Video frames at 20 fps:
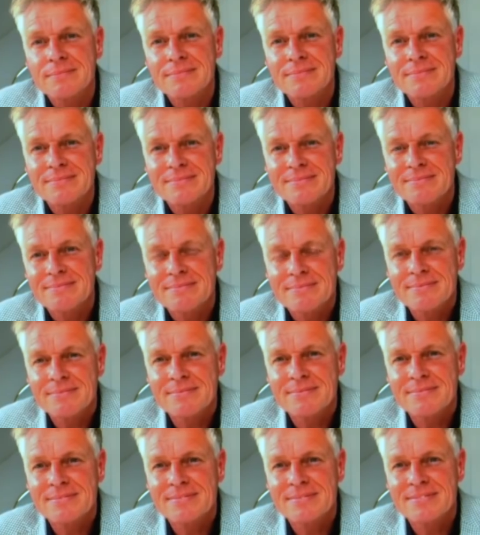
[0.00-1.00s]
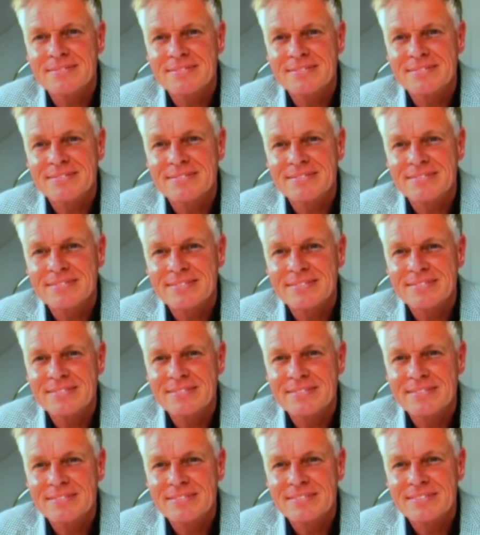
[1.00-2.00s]

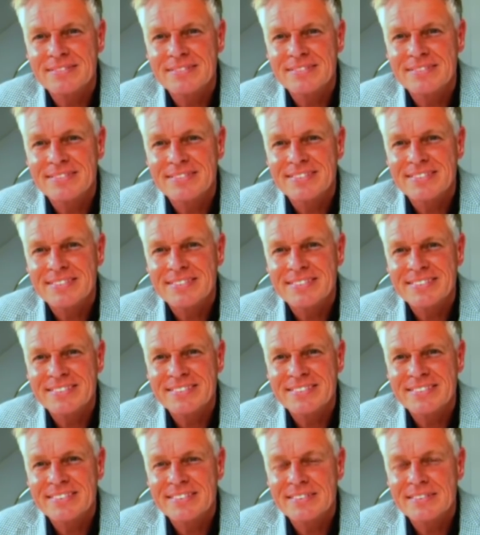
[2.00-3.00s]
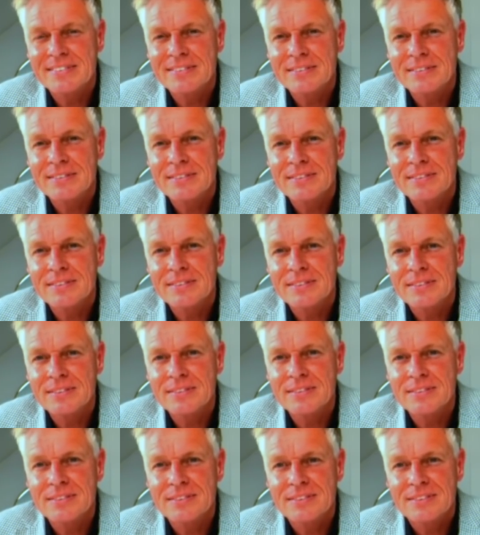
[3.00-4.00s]

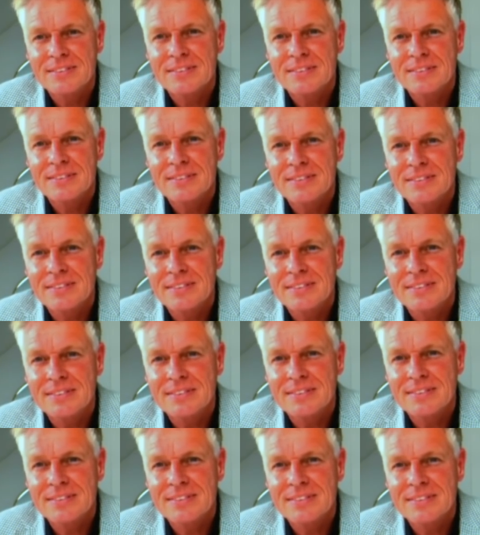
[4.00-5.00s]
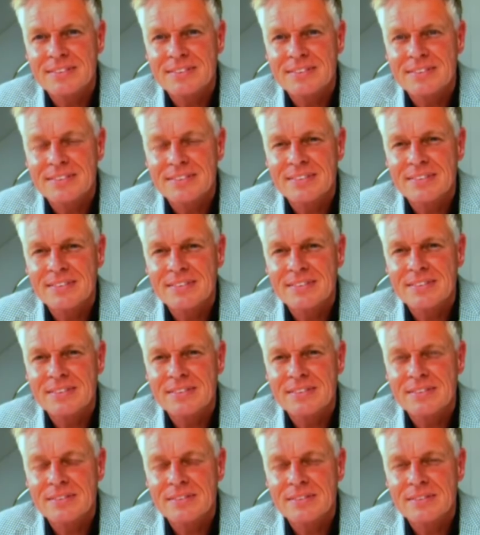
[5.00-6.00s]

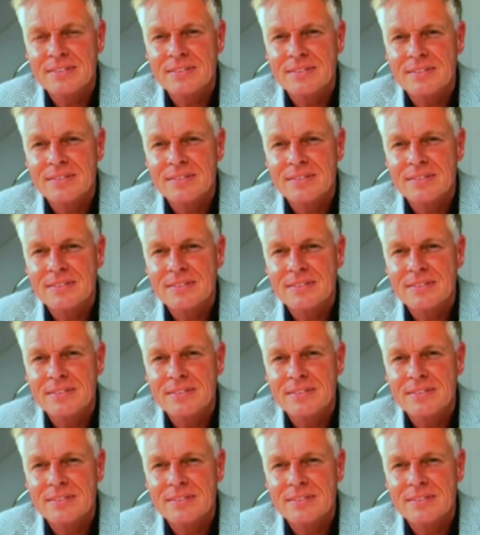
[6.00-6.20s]
(silent)